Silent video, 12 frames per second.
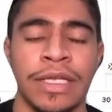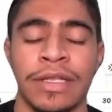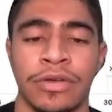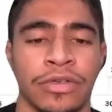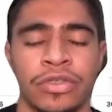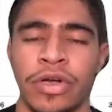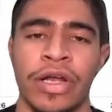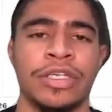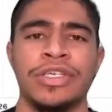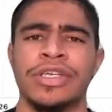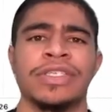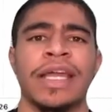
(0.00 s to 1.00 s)
your
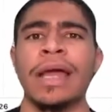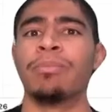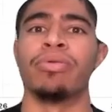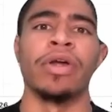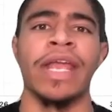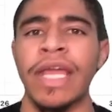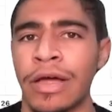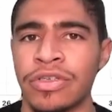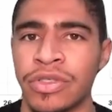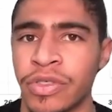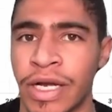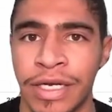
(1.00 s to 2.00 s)
strategy is like a breakout
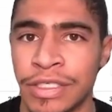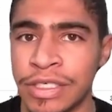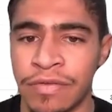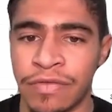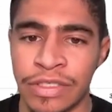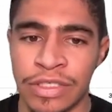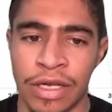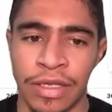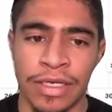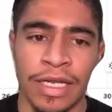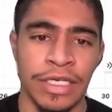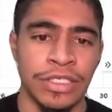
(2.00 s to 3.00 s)
strategy of
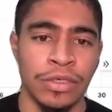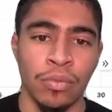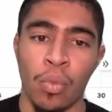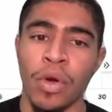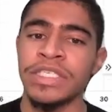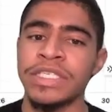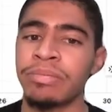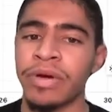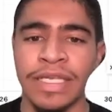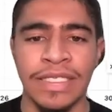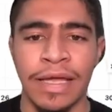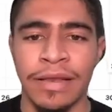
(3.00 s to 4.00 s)
consolidation. Once it
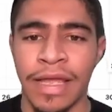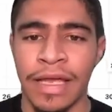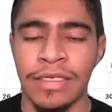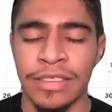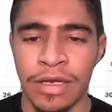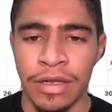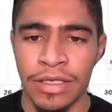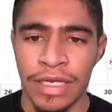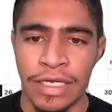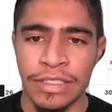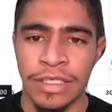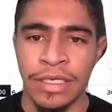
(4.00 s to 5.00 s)
breaks out of that
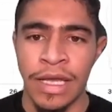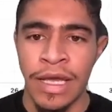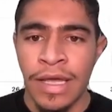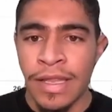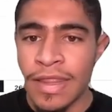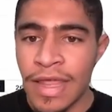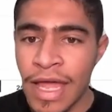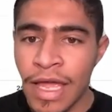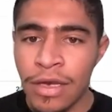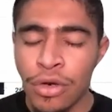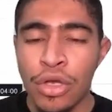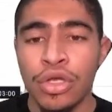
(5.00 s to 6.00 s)
consolidation,
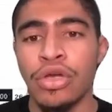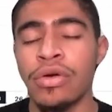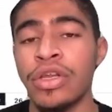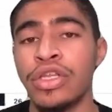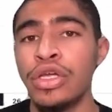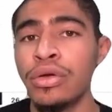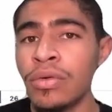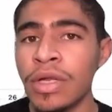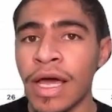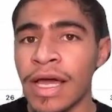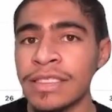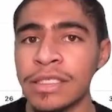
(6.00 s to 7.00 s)
then you could
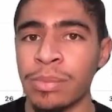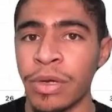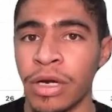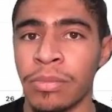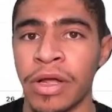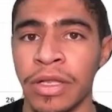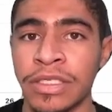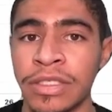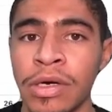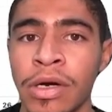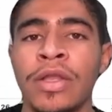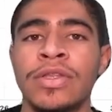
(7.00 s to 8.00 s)
utilize the Parabolic
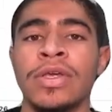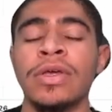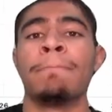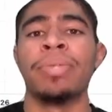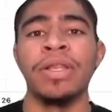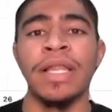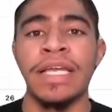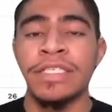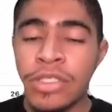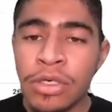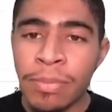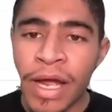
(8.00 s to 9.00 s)
SAR to
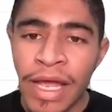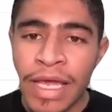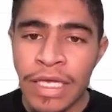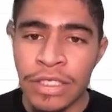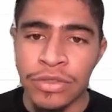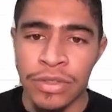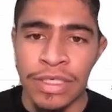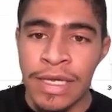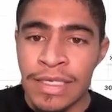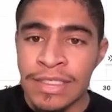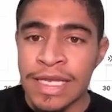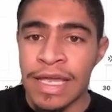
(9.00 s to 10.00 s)
place your buy
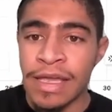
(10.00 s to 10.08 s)
entries. Say